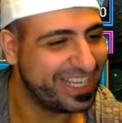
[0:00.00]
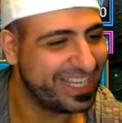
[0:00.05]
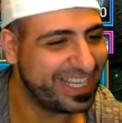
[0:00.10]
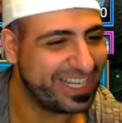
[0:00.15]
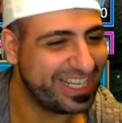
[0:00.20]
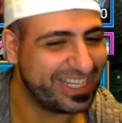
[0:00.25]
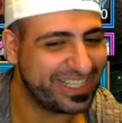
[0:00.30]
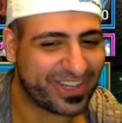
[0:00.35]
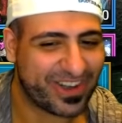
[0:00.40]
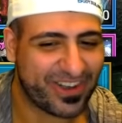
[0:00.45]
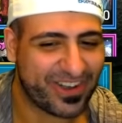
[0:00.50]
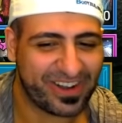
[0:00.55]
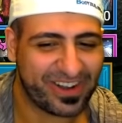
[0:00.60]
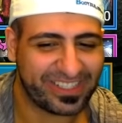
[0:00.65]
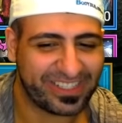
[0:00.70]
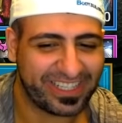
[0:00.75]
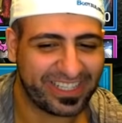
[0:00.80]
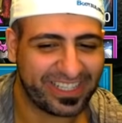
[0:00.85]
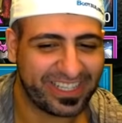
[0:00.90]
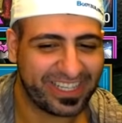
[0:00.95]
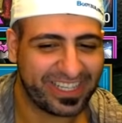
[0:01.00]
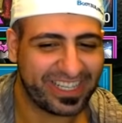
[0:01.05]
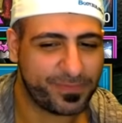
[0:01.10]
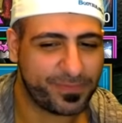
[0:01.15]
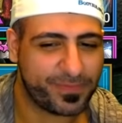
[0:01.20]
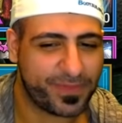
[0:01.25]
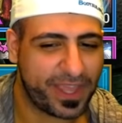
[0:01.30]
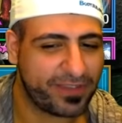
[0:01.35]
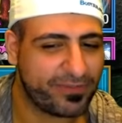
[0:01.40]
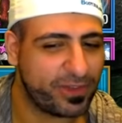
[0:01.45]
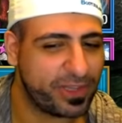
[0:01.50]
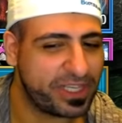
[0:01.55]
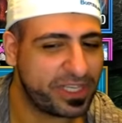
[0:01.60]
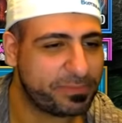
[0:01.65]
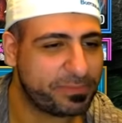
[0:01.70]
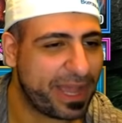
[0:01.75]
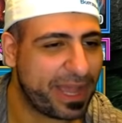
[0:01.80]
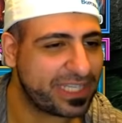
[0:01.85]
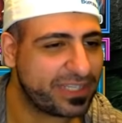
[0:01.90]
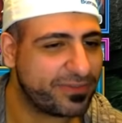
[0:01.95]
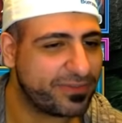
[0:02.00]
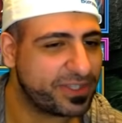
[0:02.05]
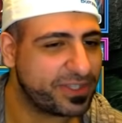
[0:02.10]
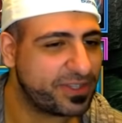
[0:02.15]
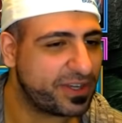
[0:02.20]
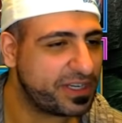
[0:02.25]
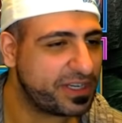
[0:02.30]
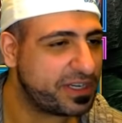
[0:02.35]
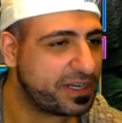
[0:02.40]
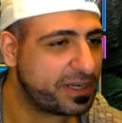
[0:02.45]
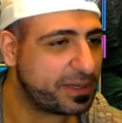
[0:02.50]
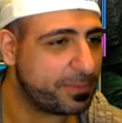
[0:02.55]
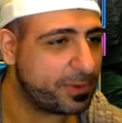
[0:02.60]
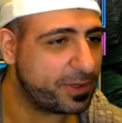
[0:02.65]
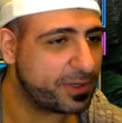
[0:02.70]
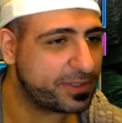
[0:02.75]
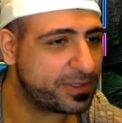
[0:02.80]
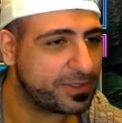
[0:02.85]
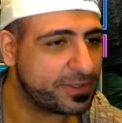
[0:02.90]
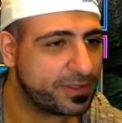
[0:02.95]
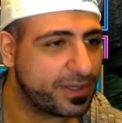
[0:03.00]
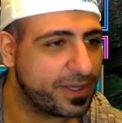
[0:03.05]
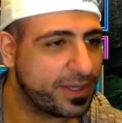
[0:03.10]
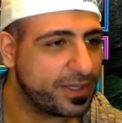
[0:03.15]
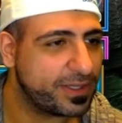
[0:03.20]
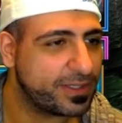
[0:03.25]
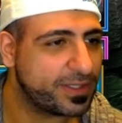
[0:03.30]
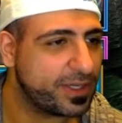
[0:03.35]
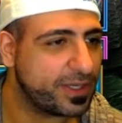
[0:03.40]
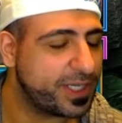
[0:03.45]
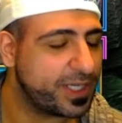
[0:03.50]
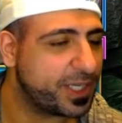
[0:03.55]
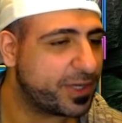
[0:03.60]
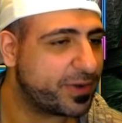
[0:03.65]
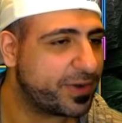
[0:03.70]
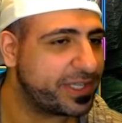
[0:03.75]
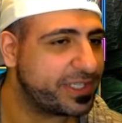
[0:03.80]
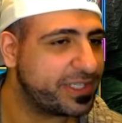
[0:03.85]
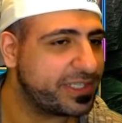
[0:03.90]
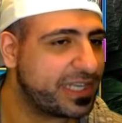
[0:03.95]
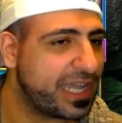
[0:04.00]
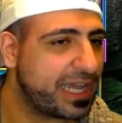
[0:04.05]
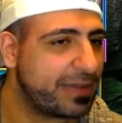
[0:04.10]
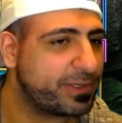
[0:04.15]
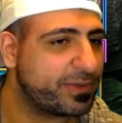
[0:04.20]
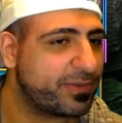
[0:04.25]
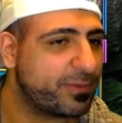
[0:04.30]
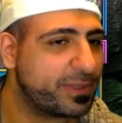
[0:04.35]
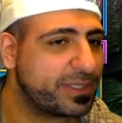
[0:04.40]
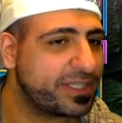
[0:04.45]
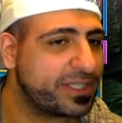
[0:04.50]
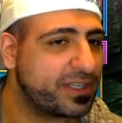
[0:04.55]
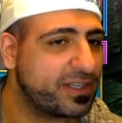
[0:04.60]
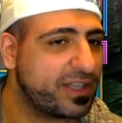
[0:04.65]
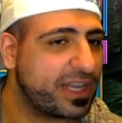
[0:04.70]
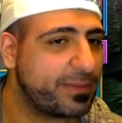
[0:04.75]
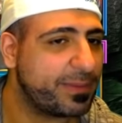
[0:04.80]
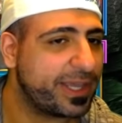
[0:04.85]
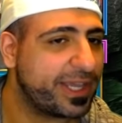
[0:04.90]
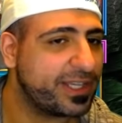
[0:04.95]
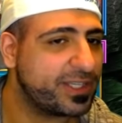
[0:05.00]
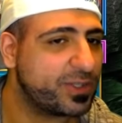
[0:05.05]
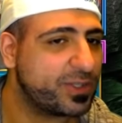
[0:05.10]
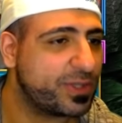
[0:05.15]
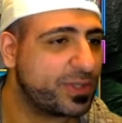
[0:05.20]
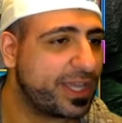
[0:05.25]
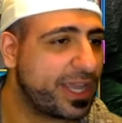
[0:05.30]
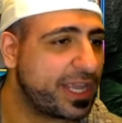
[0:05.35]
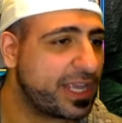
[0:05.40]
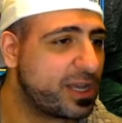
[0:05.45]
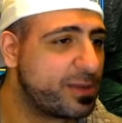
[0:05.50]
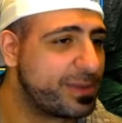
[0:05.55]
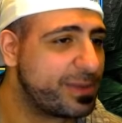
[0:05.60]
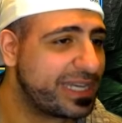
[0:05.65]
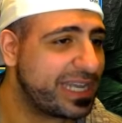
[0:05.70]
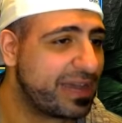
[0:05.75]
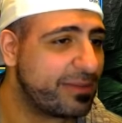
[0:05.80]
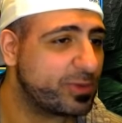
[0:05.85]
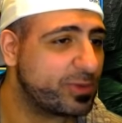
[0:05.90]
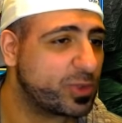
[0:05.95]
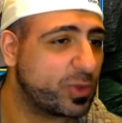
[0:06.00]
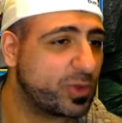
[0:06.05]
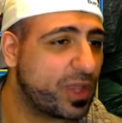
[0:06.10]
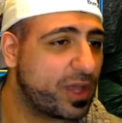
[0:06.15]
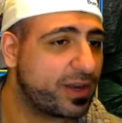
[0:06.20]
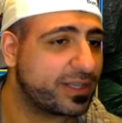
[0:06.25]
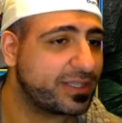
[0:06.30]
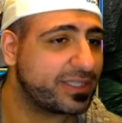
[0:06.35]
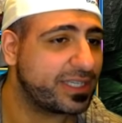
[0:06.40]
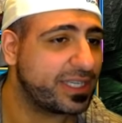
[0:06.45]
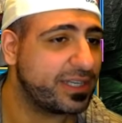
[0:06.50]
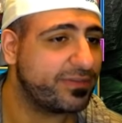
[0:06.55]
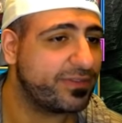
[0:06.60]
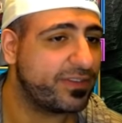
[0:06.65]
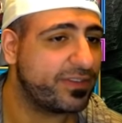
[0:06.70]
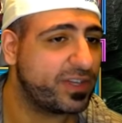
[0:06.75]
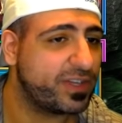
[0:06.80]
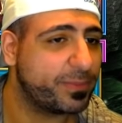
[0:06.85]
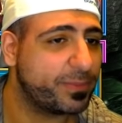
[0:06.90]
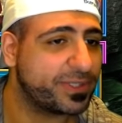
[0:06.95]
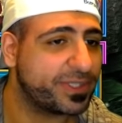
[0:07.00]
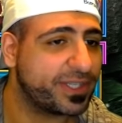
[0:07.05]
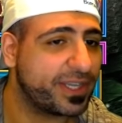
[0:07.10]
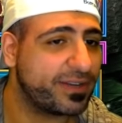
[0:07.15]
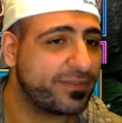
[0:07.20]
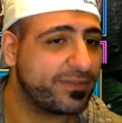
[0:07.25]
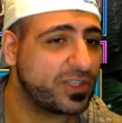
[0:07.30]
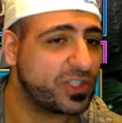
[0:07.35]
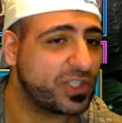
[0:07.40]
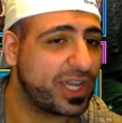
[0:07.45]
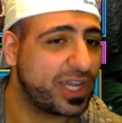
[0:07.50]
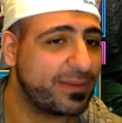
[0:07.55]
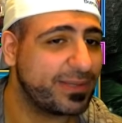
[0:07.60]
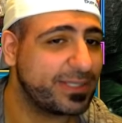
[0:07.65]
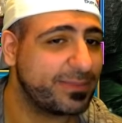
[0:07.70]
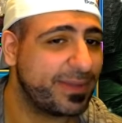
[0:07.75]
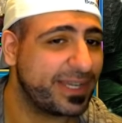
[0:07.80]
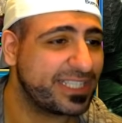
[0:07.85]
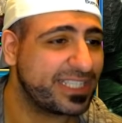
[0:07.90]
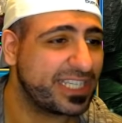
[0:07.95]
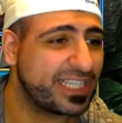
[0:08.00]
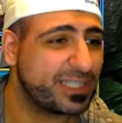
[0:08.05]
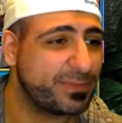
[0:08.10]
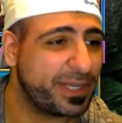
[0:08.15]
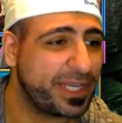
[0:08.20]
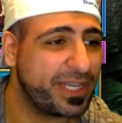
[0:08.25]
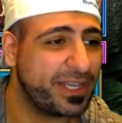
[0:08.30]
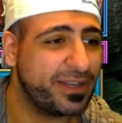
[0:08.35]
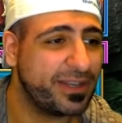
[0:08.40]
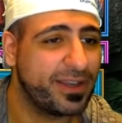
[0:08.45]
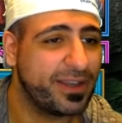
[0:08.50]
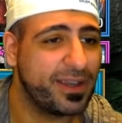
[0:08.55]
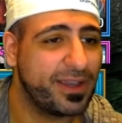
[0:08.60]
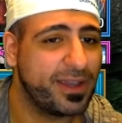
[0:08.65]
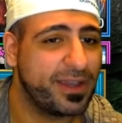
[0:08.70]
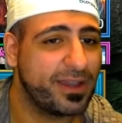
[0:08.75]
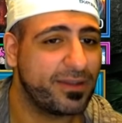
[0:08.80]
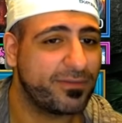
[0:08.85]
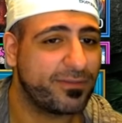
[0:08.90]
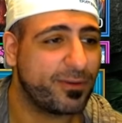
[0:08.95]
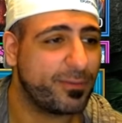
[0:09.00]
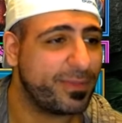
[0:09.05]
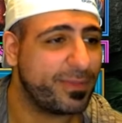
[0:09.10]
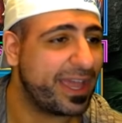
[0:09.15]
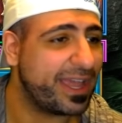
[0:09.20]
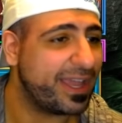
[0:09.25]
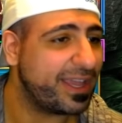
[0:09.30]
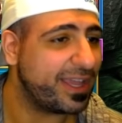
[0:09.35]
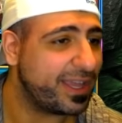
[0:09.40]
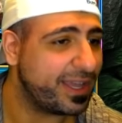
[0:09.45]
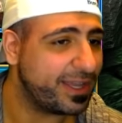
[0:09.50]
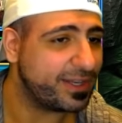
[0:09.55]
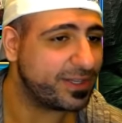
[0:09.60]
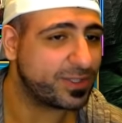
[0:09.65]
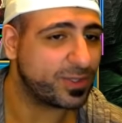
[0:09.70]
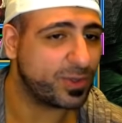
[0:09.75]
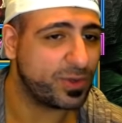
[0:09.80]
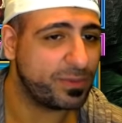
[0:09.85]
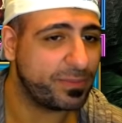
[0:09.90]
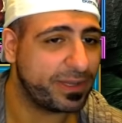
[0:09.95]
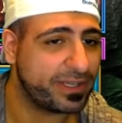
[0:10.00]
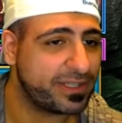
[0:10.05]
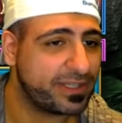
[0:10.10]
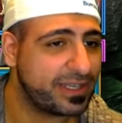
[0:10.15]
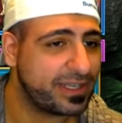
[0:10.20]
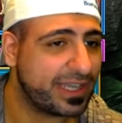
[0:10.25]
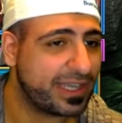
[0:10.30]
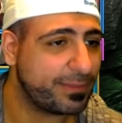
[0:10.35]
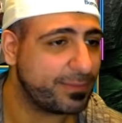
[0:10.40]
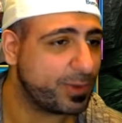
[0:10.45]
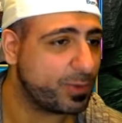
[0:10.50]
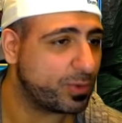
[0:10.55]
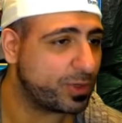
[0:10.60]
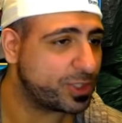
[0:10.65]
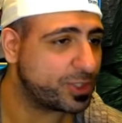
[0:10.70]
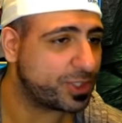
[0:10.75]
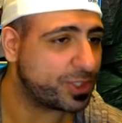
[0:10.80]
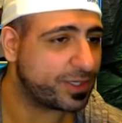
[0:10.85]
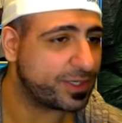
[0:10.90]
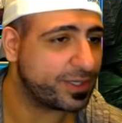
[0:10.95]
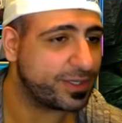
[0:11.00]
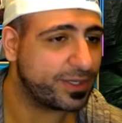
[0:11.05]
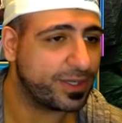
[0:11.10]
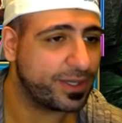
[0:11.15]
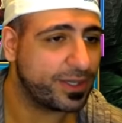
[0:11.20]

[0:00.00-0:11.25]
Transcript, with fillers: it is crazy. Thankfully, his passive does not need any books, so he decreases damage from a single enemy hit so that incoming damage will not exceed 50% of the champion's max HP from that hit, so he basically can't be one-shotted.